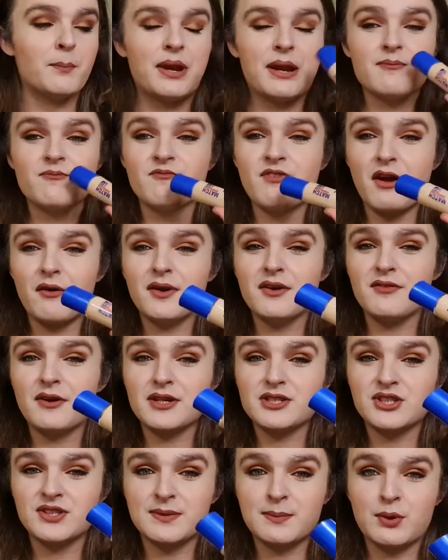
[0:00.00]
But I'm very,
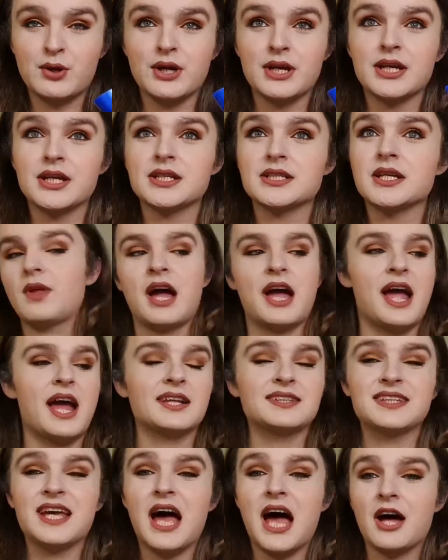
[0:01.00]
very disappointed. I
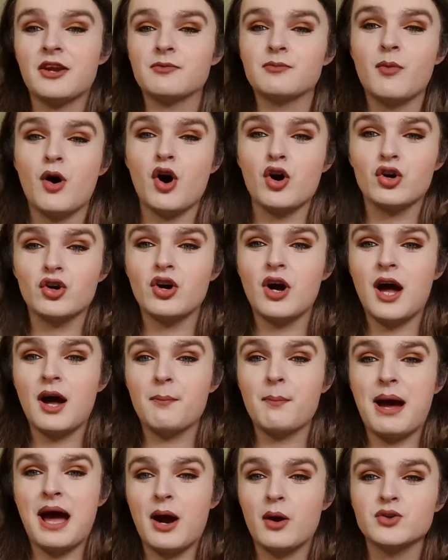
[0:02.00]
had to add more
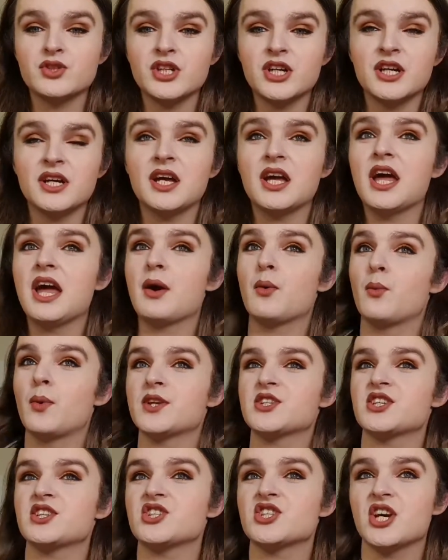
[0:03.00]
powder,
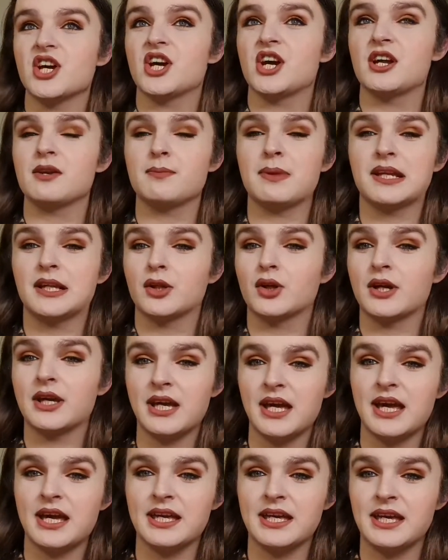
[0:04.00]
which in turn made it look
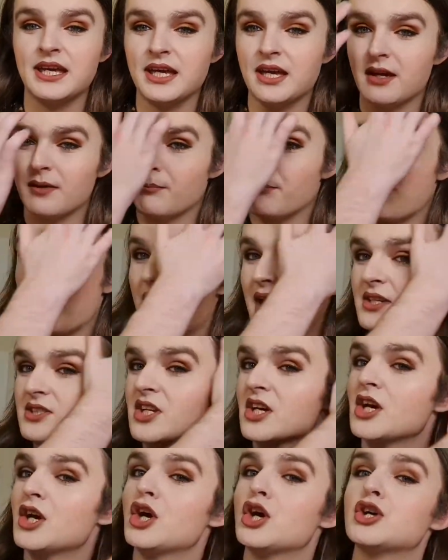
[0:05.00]
cakey and
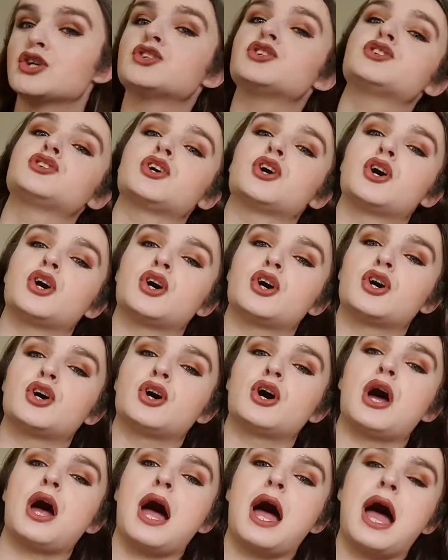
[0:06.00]
bad.
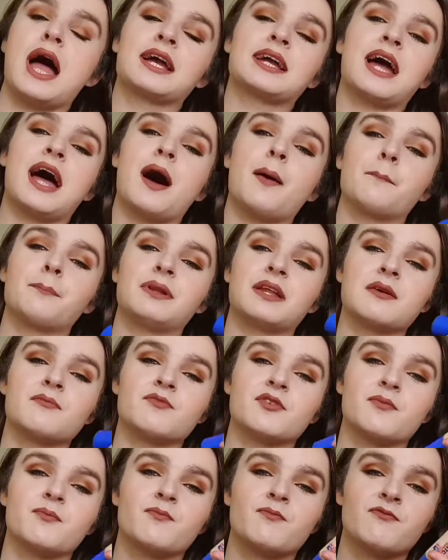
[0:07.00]
So I can't
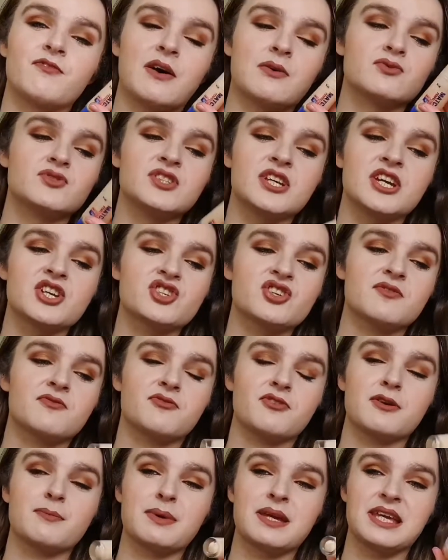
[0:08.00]
blame the
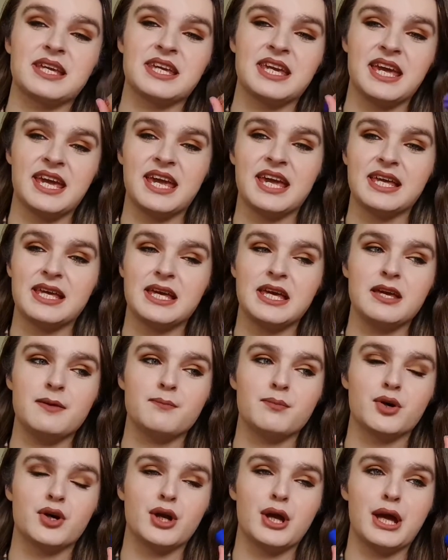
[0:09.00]
foundation for it being
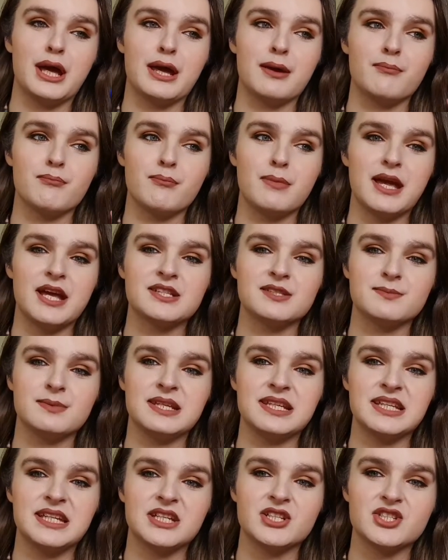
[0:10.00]
cakey, but it made
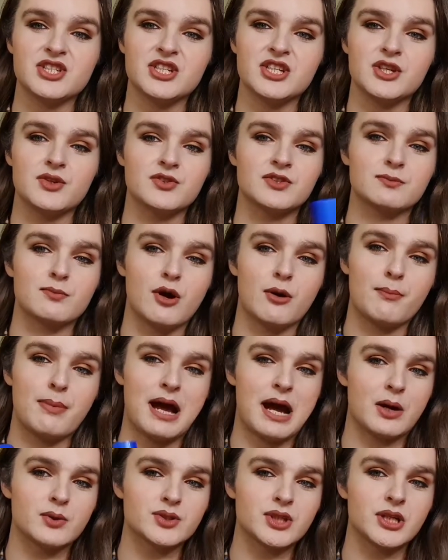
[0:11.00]
me need to use more
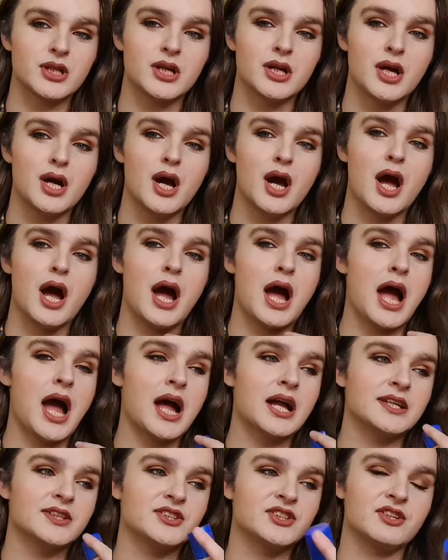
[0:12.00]
powder,
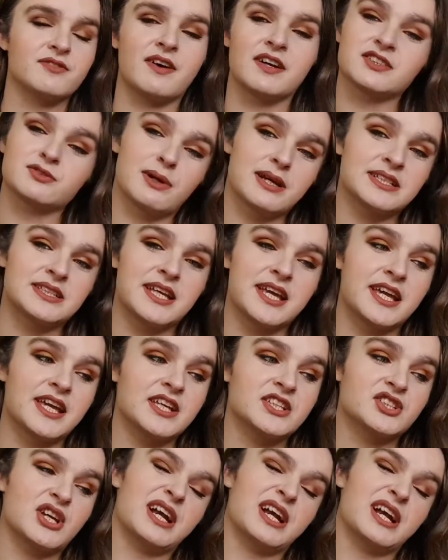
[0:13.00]
and so that's why it's cakey.